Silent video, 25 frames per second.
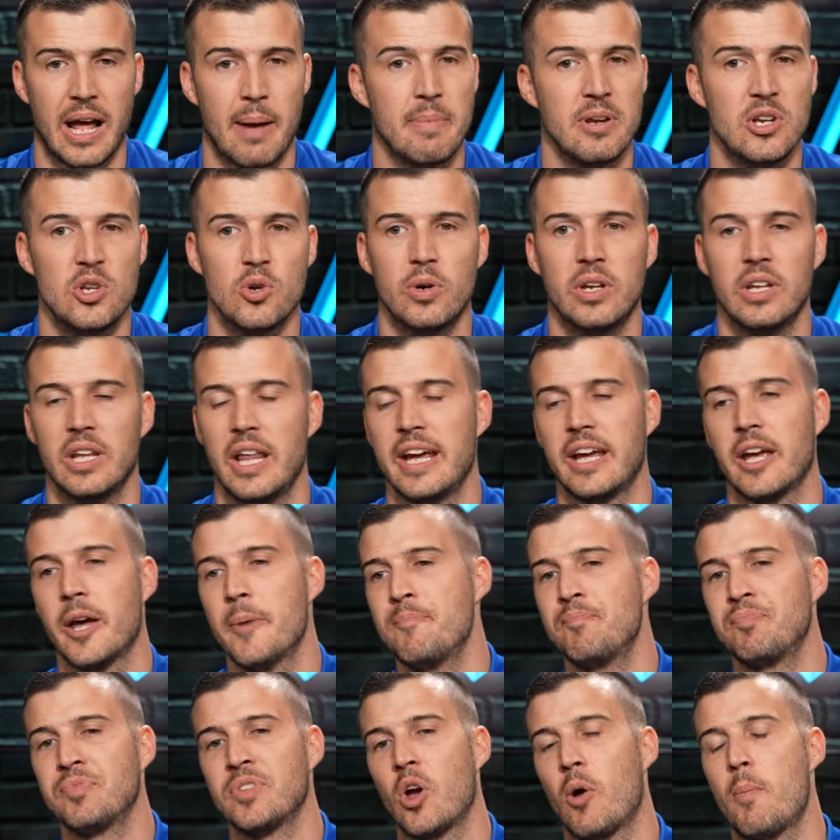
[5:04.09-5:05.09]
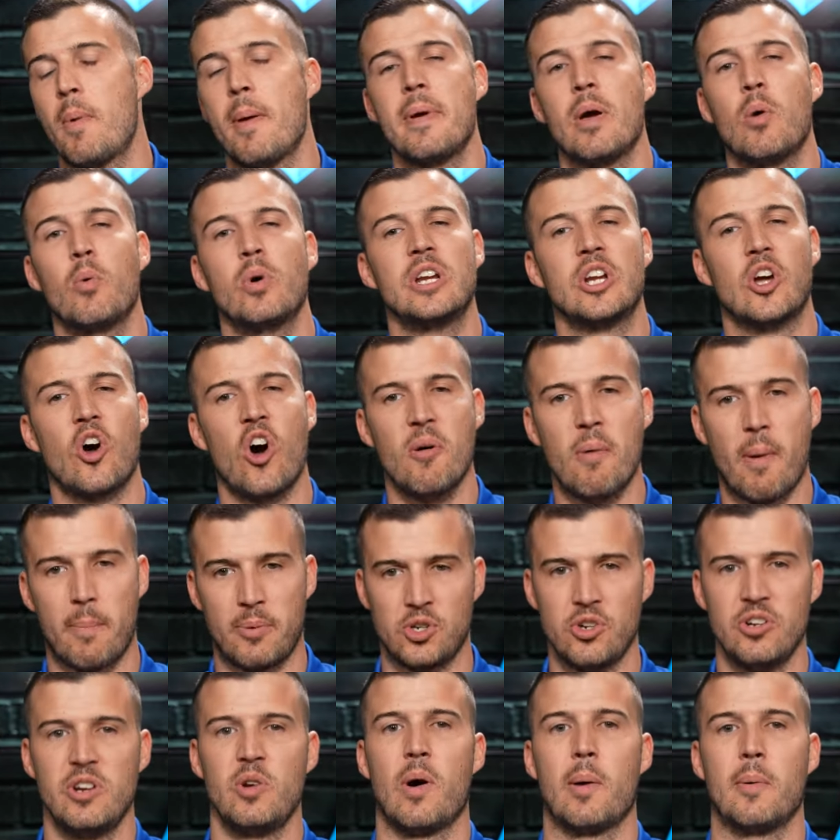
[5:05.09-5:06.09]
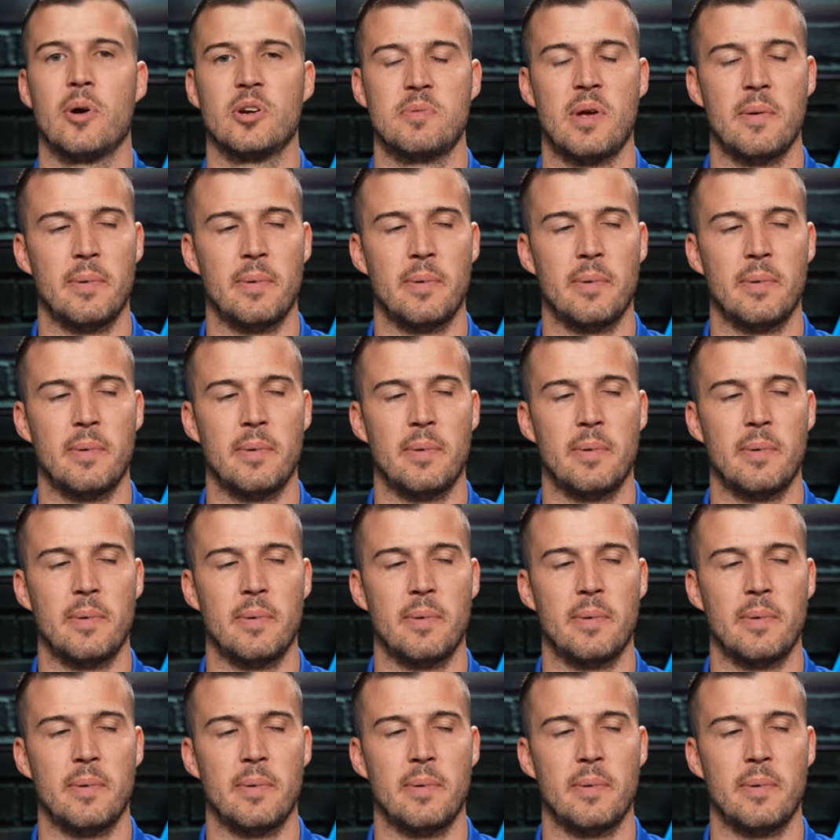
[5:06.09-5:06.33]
I'd be doing like, maybe I wouldn't call them opportunity webinars,